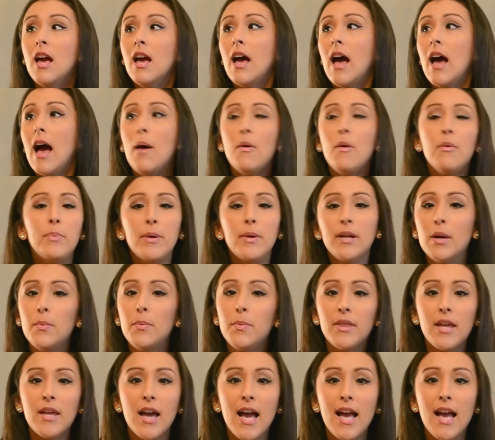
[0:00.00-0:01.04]
I would break up
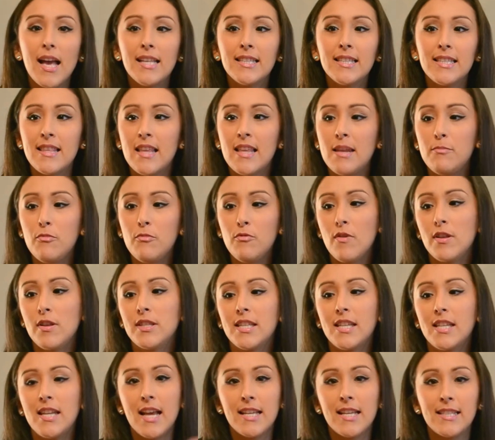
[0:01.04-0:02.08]
with guys and then move on to
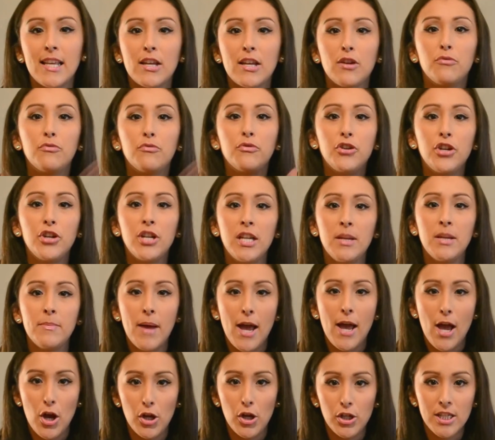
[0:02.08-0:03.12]
the next, like a
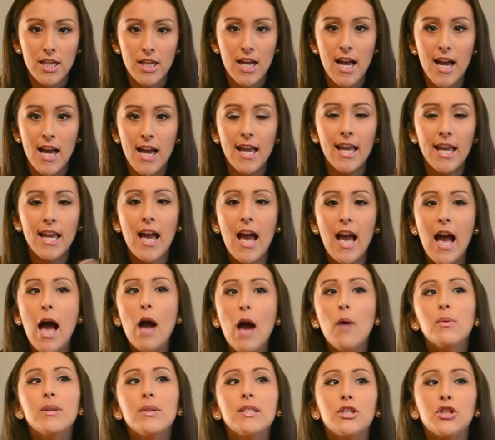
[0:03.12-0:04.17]
rebound guy. I
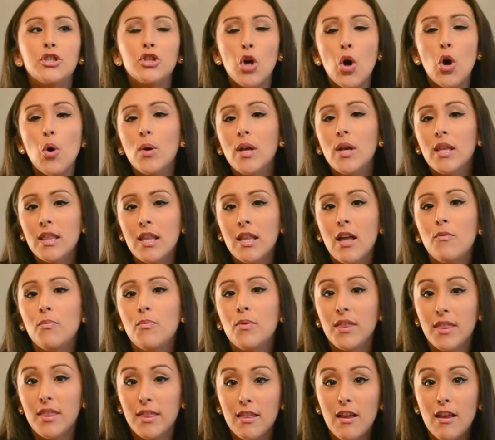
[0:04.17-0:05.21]
was so in love
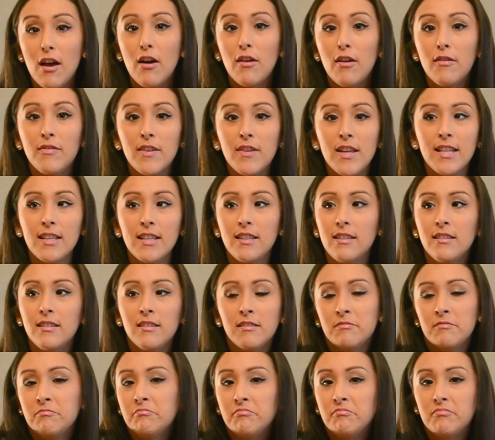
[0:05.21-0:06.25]
with love,
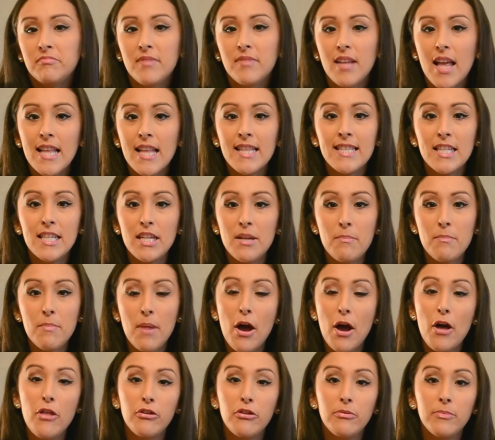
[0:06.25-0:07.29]
it didn't
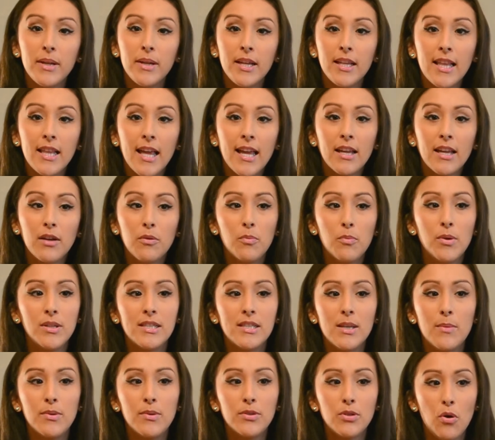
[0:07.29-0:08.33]
bother me. Like, once
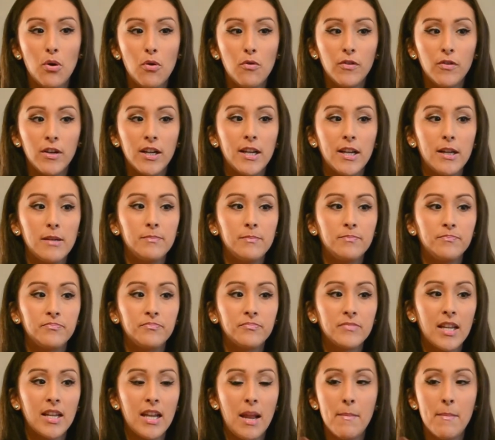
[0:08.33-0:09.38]
I was over him
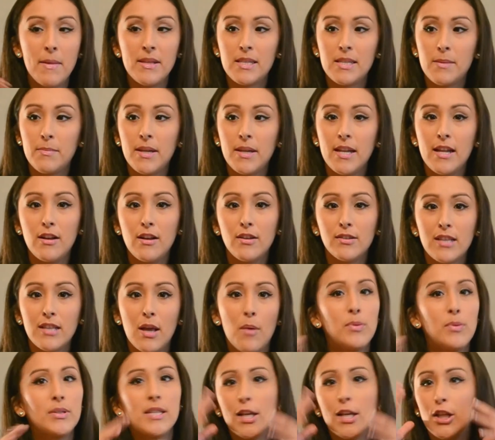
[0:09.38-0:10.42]
and I met somebody else, I
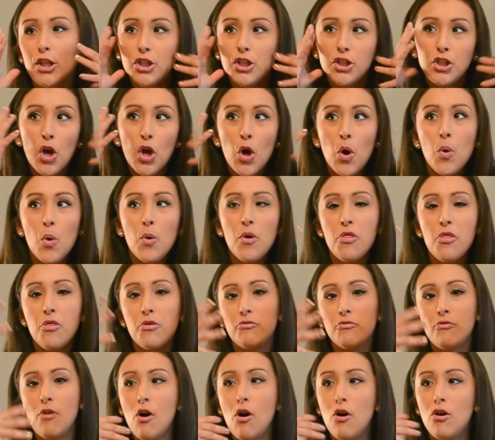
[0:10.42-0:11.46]
was like so
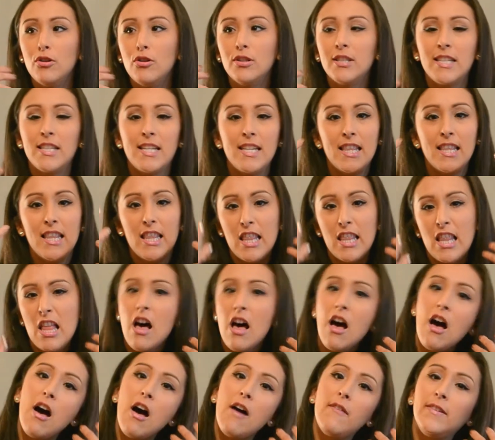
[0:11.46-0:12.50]
enthralled and in
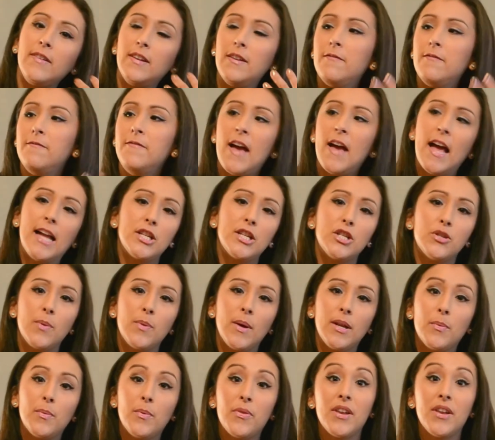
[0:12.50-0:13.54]
love and
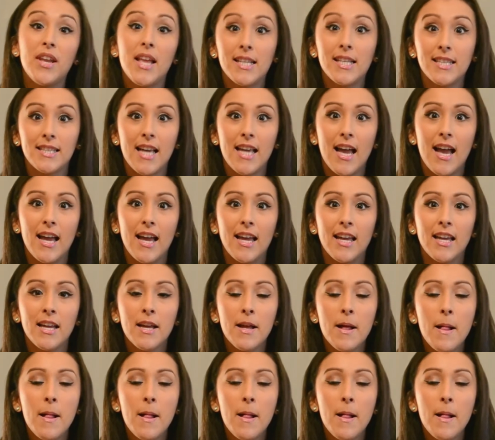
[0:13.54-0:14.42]
infatuated with the next guy.